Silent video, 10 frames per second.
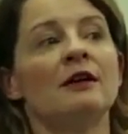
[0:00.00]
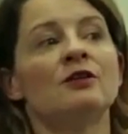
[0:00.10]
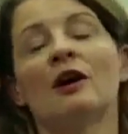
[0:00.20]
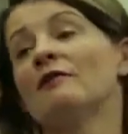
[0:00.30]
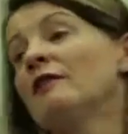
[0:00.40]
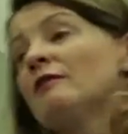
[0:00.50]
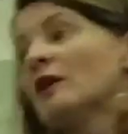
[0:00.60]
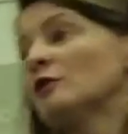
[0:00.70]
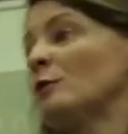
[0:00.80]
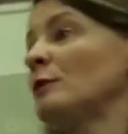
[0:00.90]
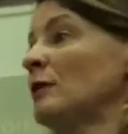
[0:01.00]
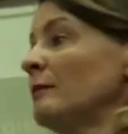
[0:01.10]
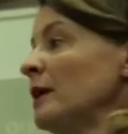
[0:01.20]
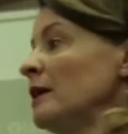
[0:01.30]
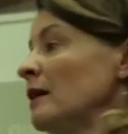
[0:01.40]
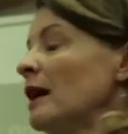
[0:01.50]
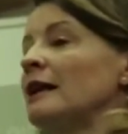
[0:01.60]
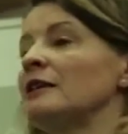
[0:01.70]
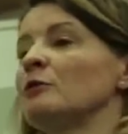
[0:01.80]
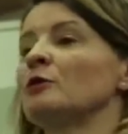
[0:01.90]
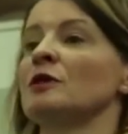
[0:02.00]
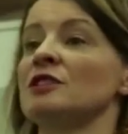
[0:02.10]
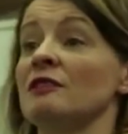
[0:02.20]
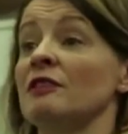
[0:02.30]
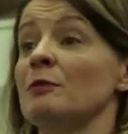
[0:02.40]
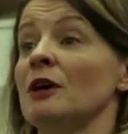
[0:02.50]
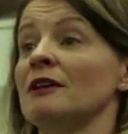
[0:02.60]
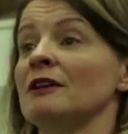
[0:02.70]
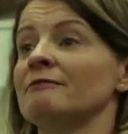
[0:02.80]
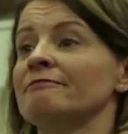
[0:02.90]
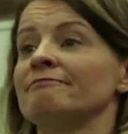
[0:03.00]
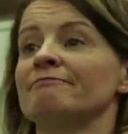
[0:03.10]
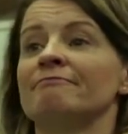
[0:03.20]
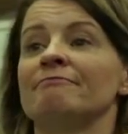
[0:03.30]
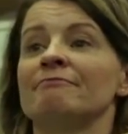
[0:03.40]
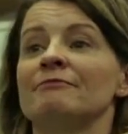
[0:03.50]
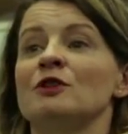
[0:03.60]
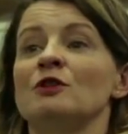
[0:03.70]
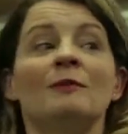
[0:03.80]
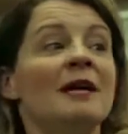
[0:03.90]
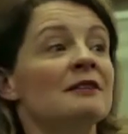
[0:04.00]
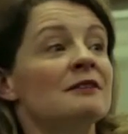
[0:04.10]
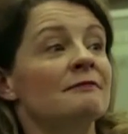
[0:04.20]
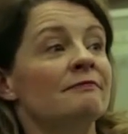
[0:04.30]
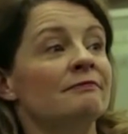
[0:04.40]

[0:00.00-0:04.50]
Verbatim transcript: So out of every 100 people I meet, I'll end up with 1 JV partner. Do the maths.